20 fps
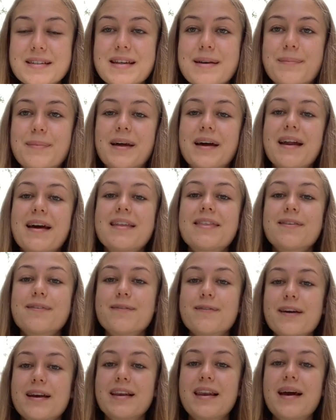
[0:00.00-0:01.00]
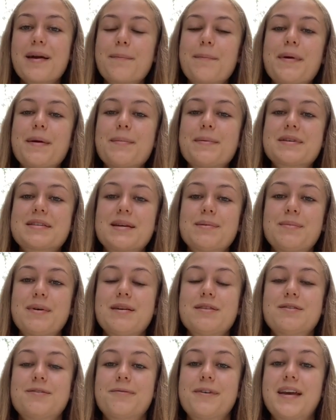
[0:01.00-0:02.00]
tip that I feel like people
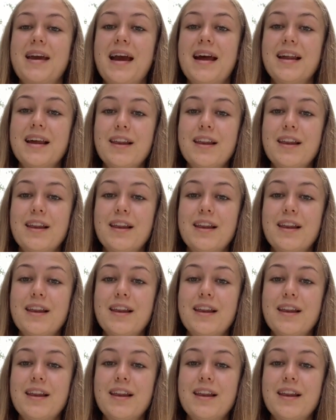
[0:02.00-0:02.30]
sometimes forget